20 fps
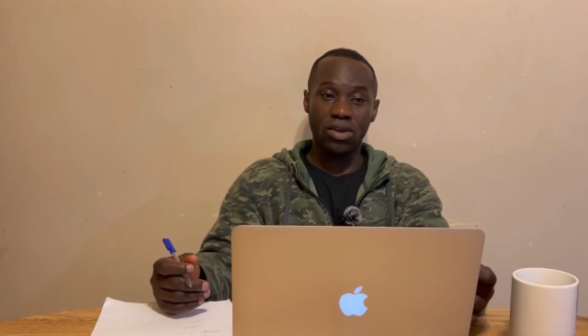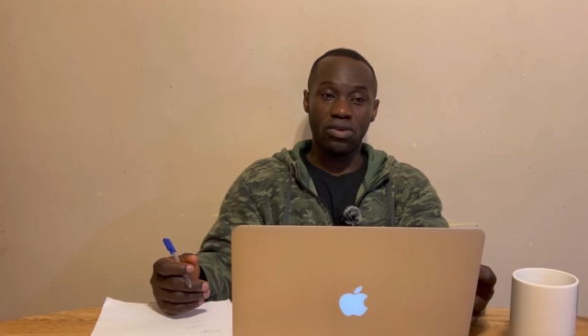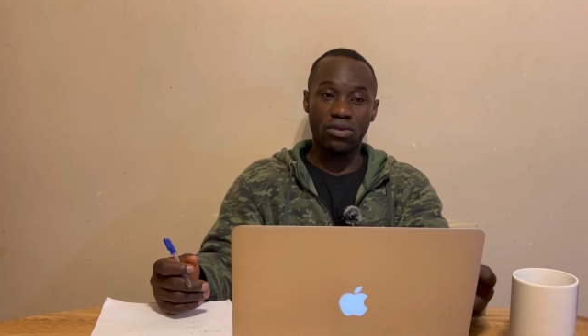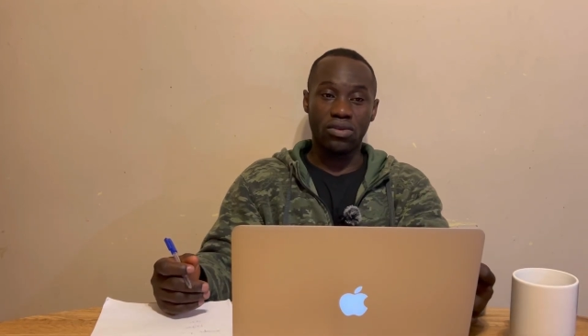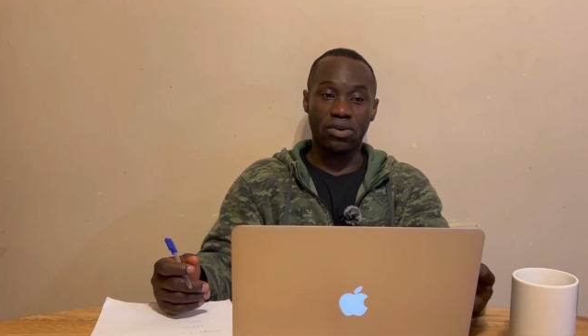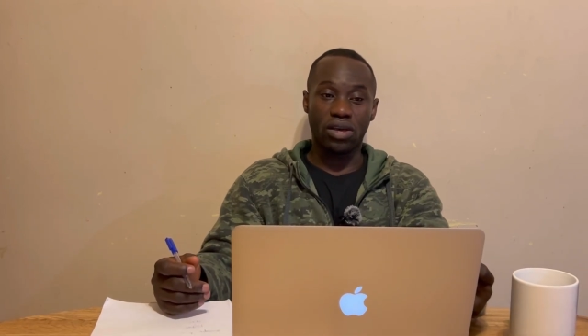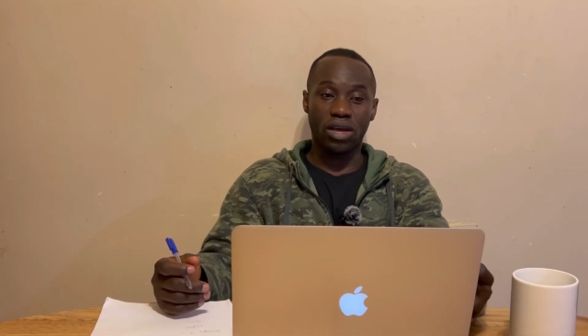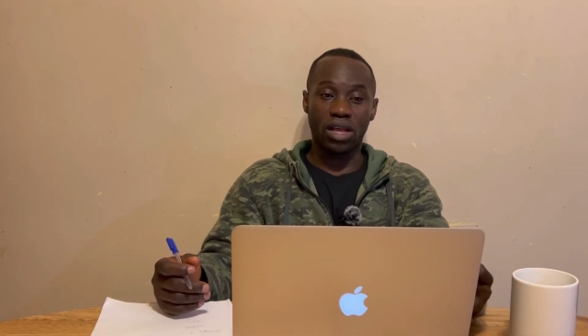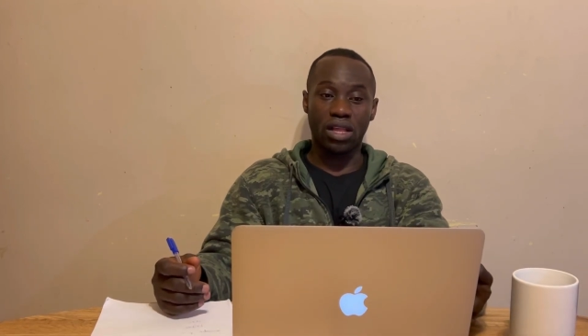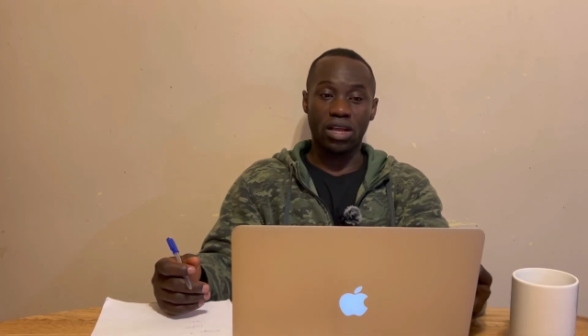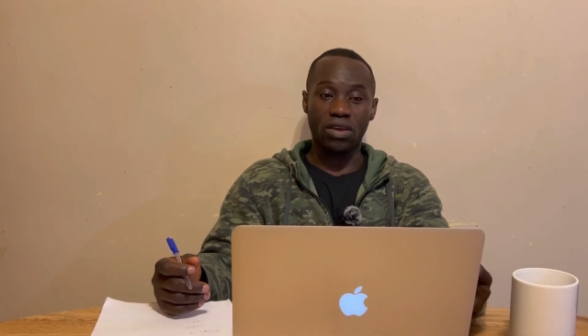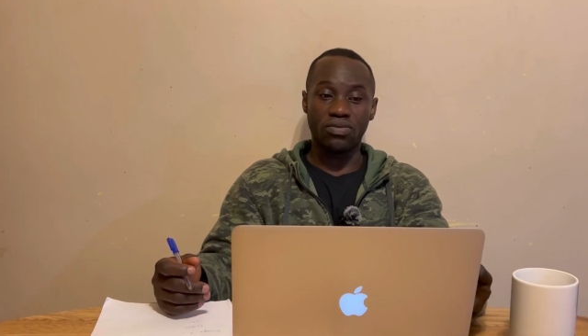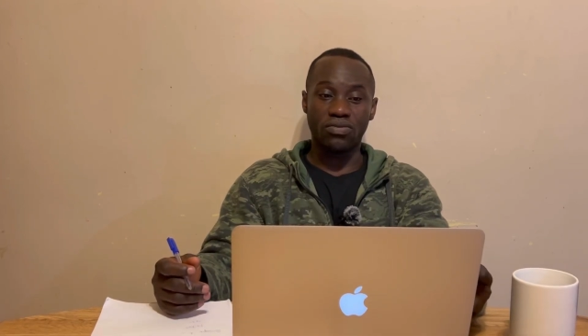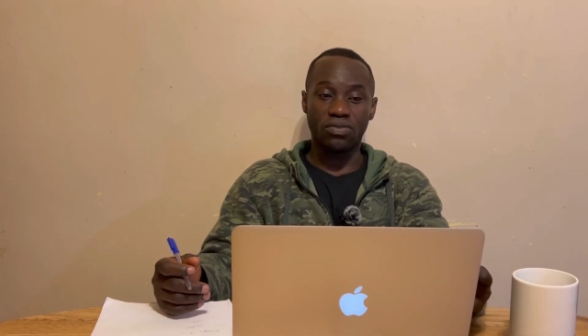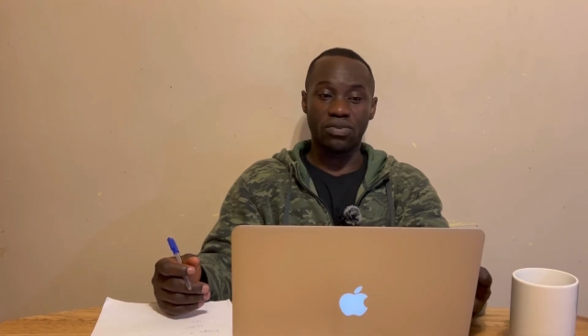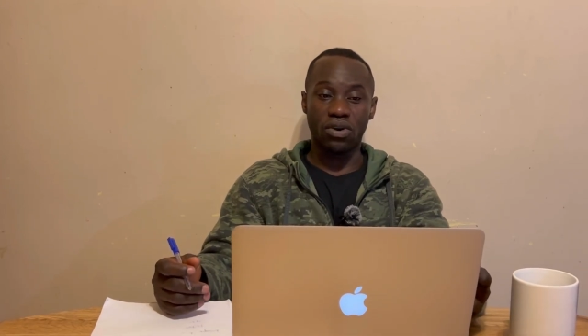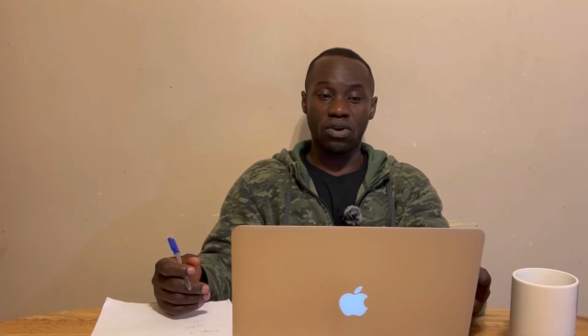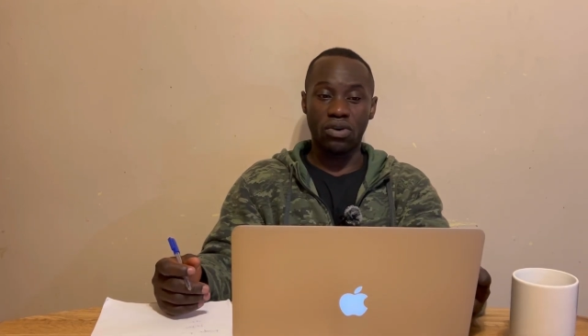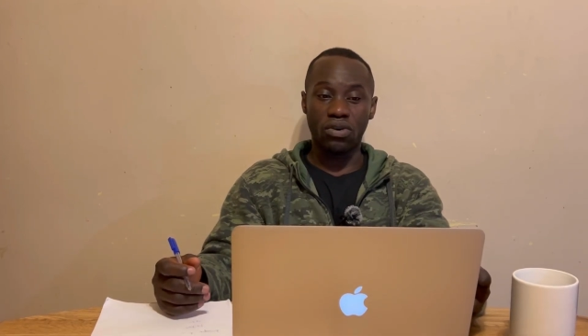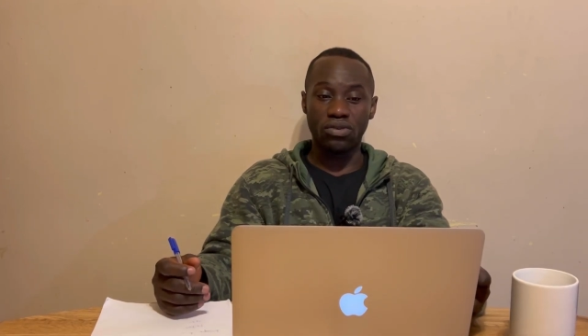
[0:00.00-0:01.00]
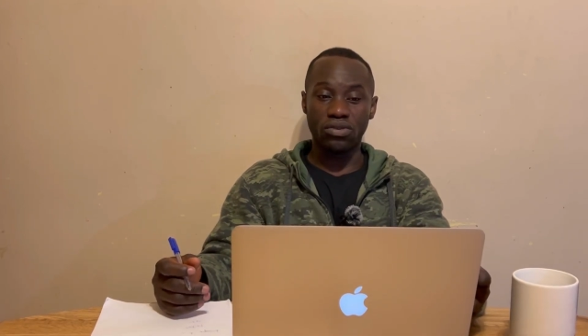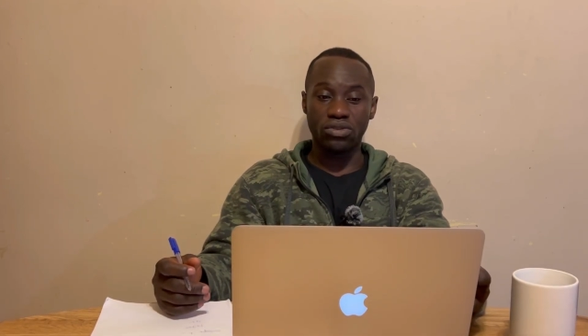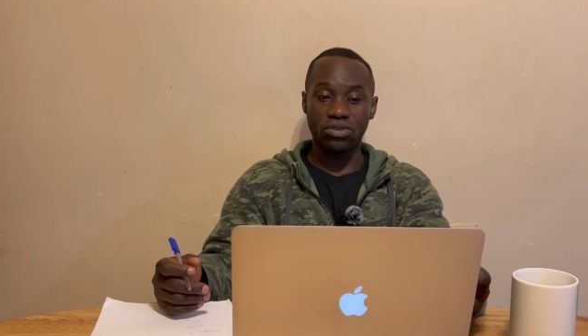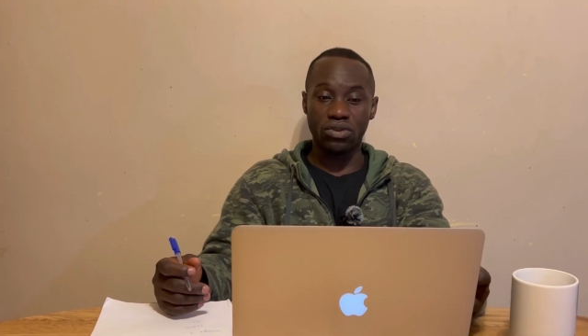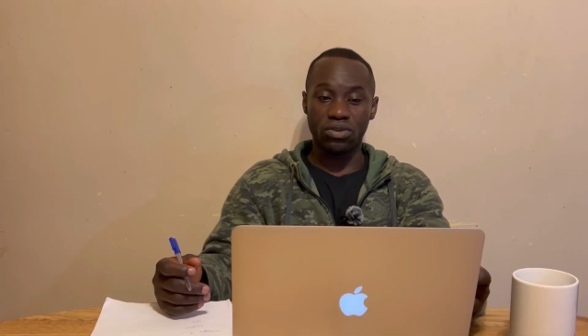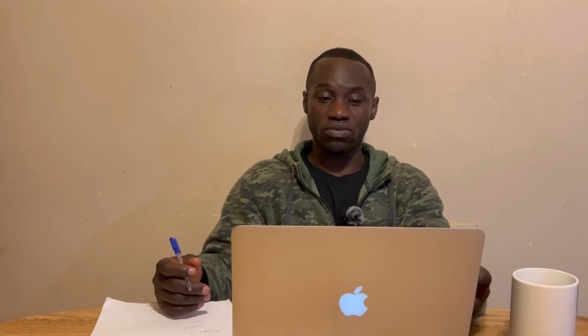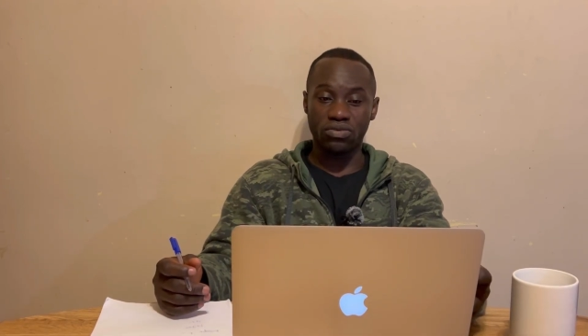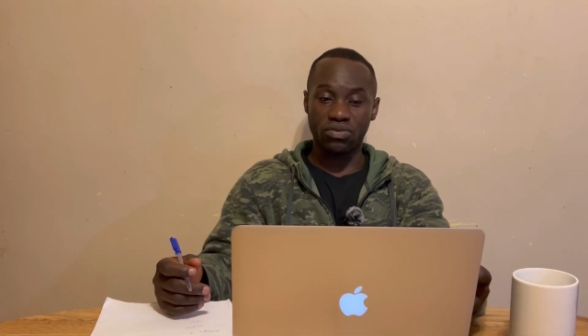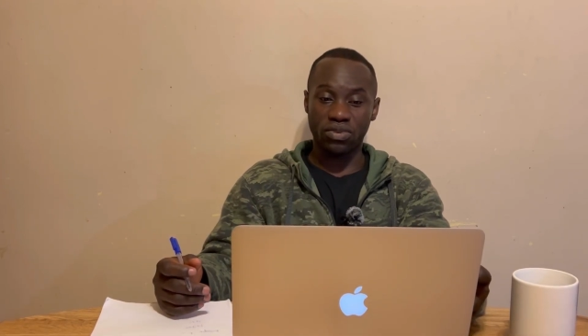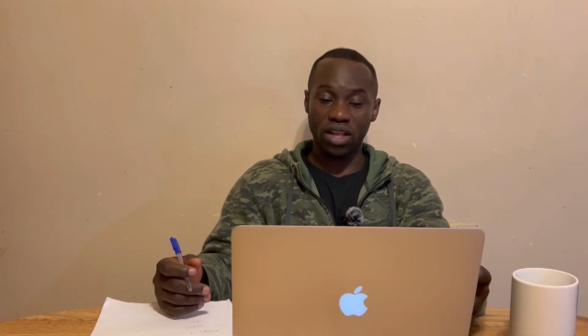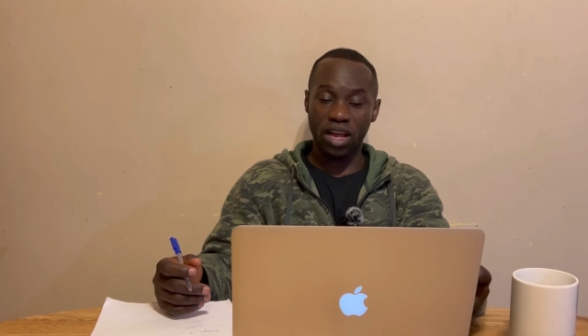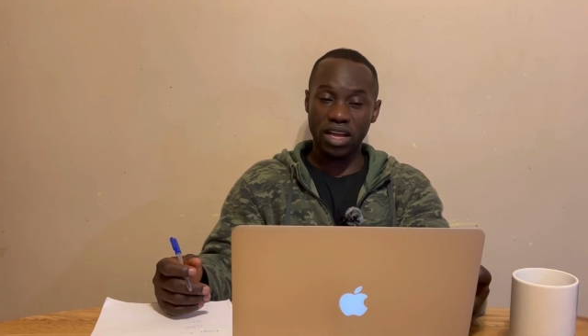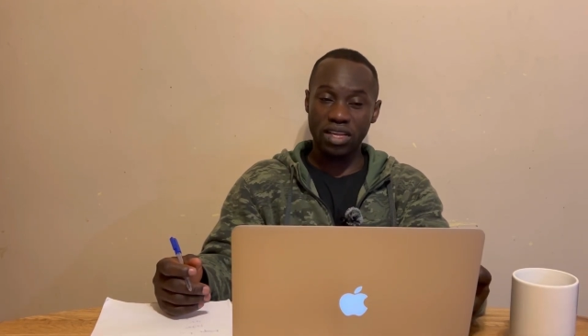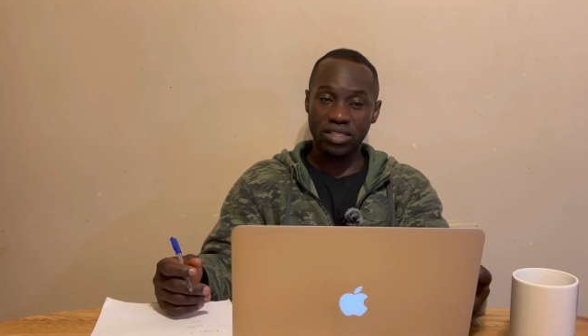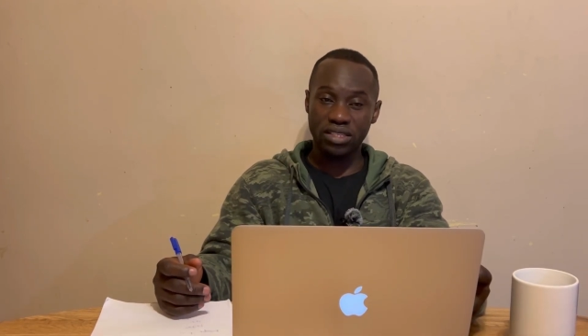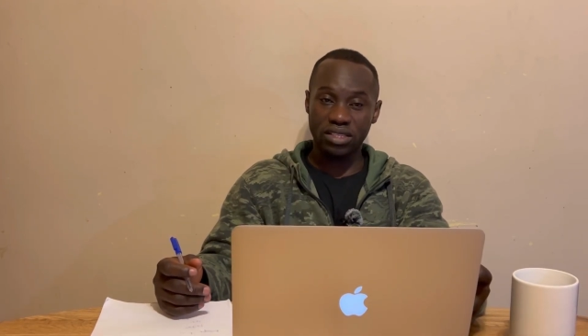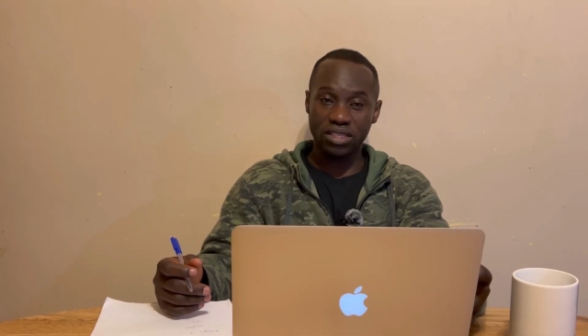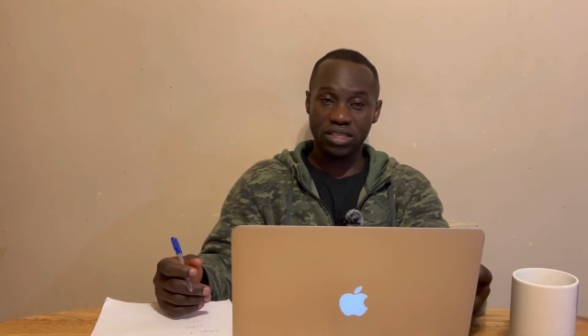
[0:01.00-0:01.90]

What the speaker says: you can afford your flight